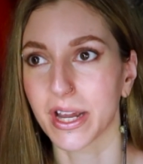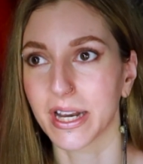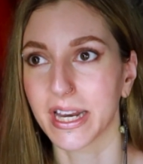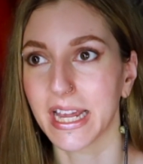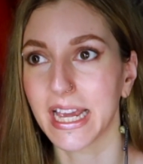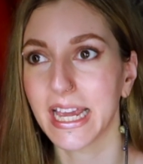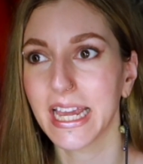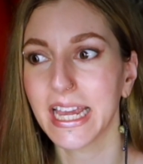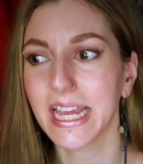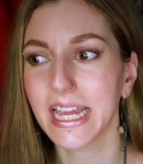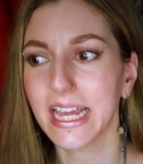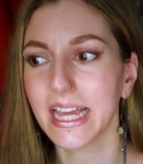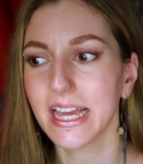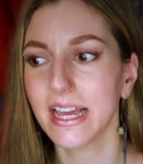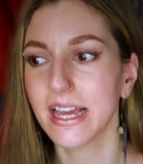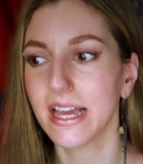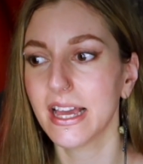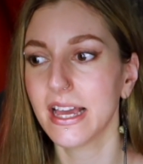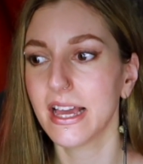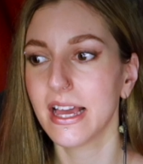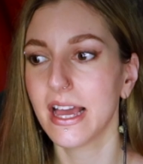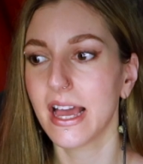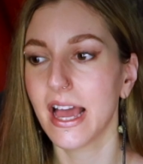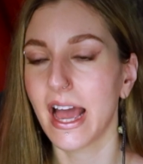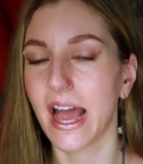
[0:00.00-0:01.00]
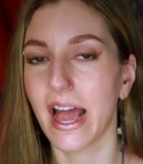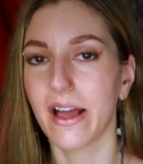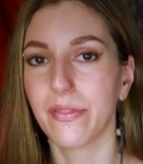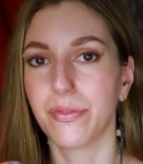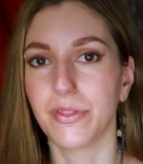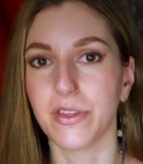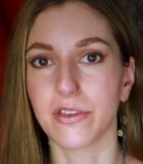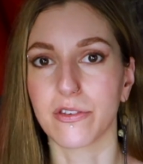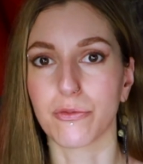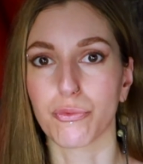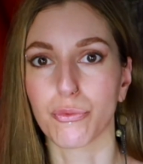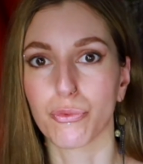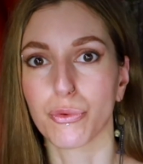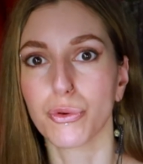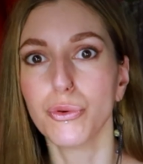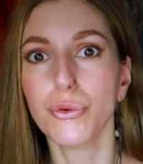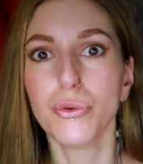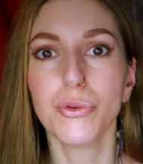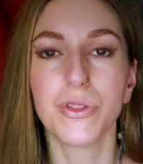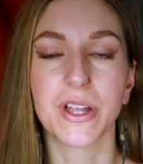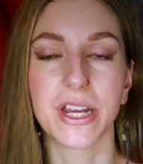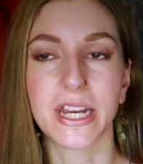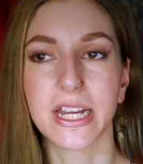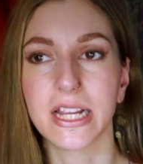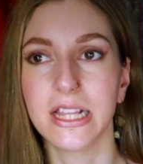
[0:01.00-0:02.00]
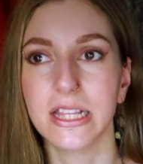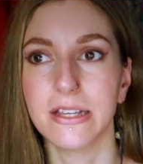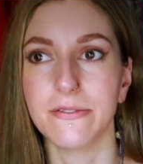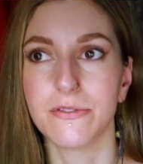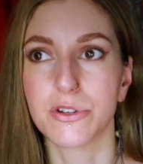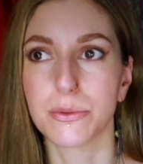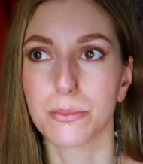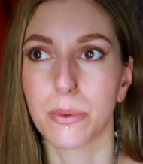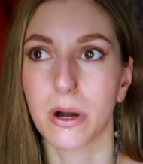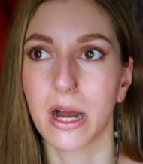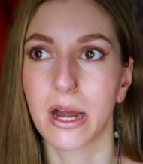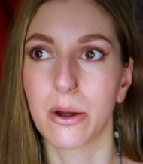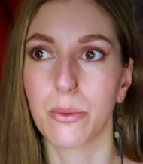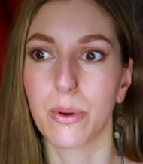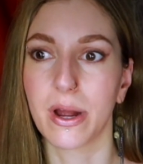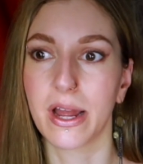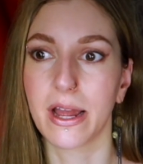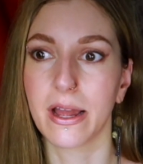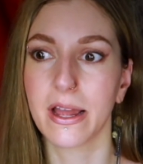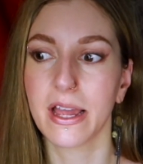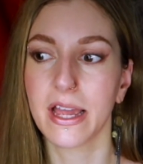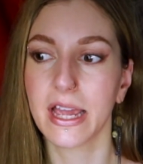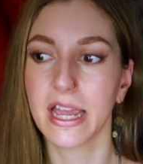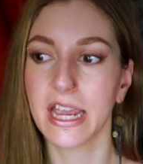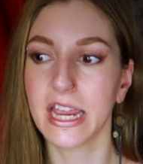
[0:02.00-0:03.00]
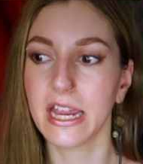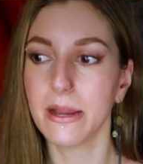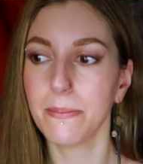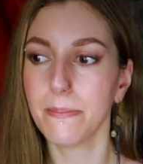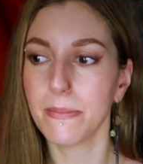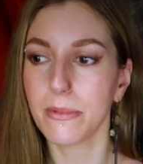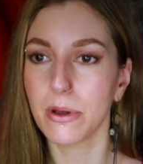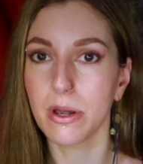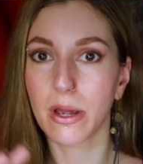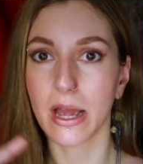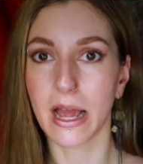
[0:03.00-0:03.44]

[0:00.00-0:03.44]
And he had this rule that he lived by, where he,